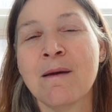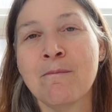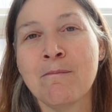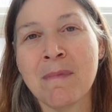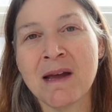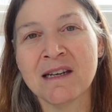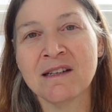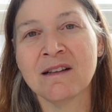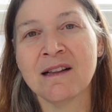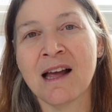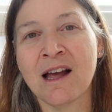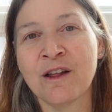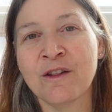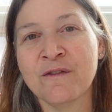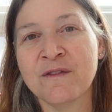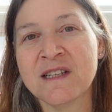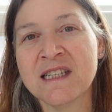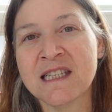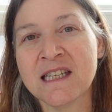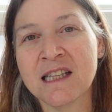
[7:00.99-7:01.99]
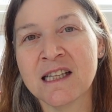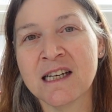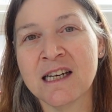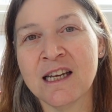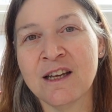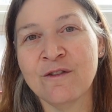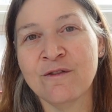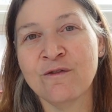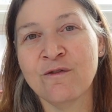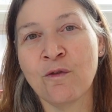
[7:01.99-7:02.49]
mental health
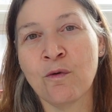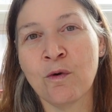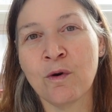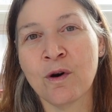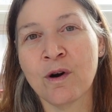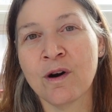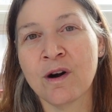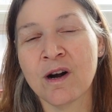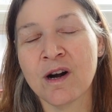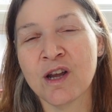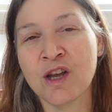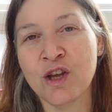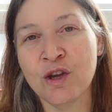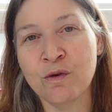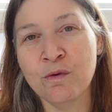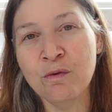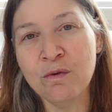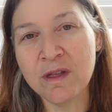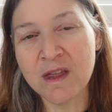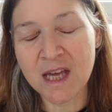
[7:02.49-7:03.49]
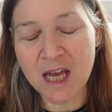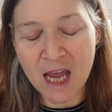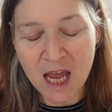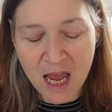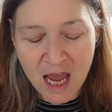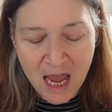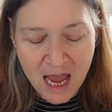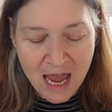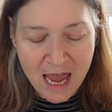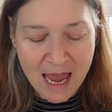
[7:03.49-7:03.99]
facility for youth.
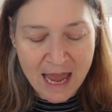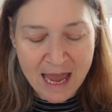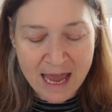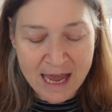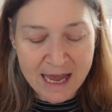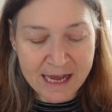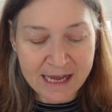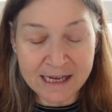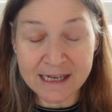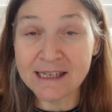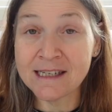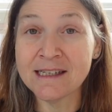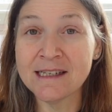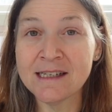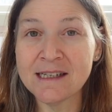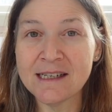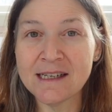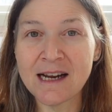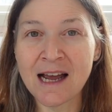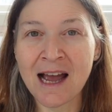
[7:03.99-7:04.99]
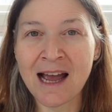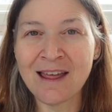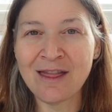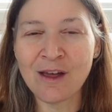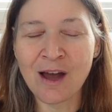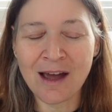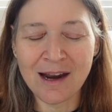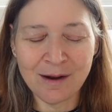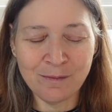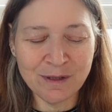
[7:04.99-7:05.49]
And I
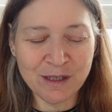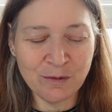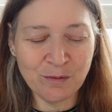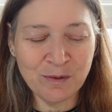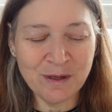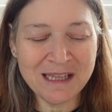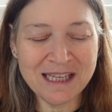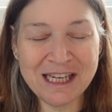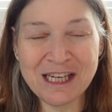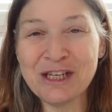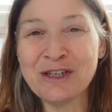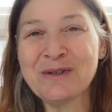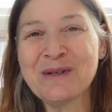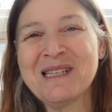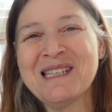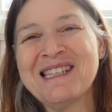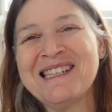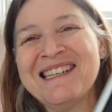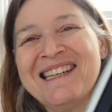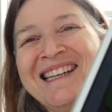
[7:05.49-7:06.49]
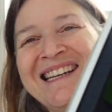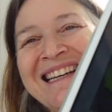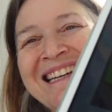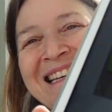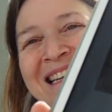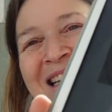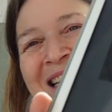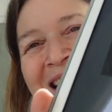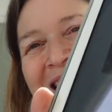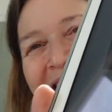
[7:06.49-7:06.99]
thought it was a really
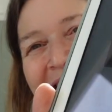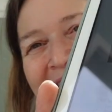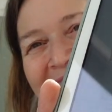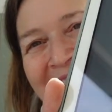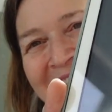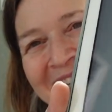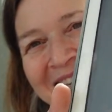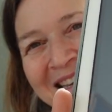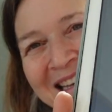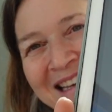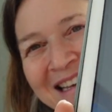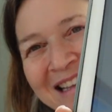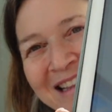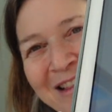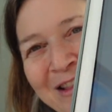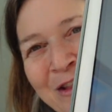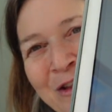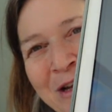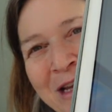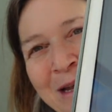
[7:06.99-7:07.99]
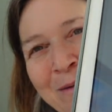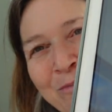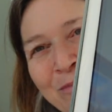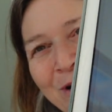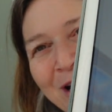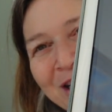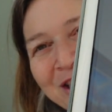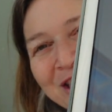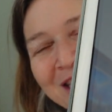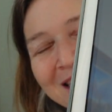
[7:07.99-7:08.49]
interesting looking
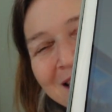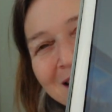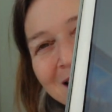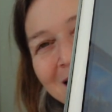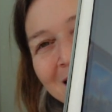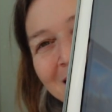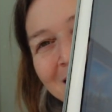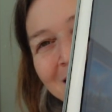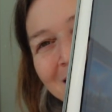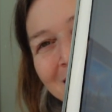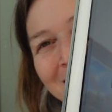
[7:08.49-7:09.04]
project. It is